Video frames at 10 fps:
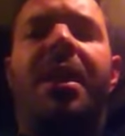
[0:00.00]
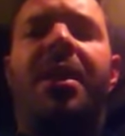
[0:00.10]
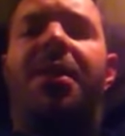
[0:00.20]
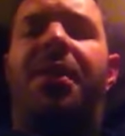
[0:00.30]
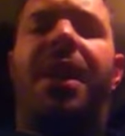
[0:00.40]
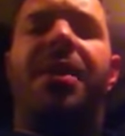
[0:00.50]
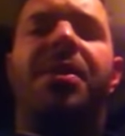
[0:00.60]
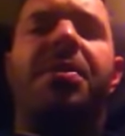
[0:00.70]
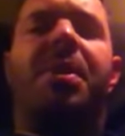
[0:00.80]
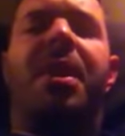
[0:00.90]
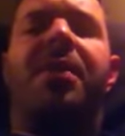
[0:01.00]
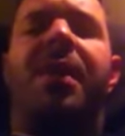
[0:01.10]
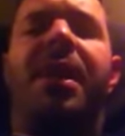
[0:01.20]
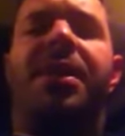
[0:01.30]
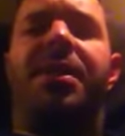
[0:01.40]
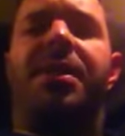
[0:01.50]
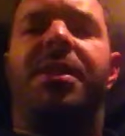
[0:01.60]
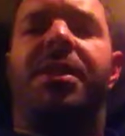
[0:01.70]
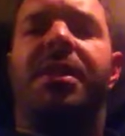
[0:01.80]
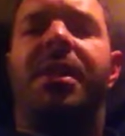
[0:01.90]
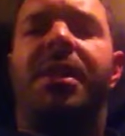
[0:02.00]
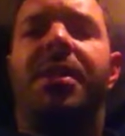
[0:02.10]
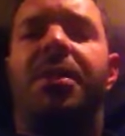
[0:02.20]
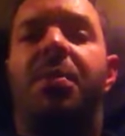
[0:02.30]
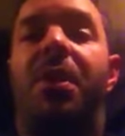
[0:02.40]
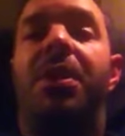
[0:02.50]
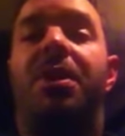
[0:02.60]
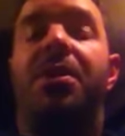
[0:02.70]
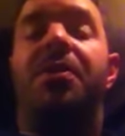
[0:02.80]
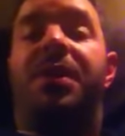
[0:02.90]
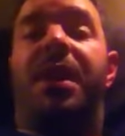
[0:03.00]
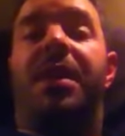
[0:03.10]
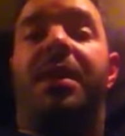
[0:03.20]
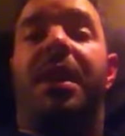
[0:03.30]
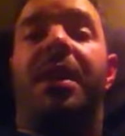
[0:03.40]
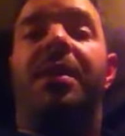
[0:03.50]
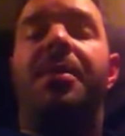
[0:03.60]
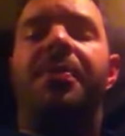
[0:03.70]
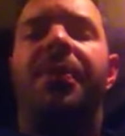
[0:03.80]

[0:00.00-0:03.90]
And thanks to what I've listened to what you've said, Dan,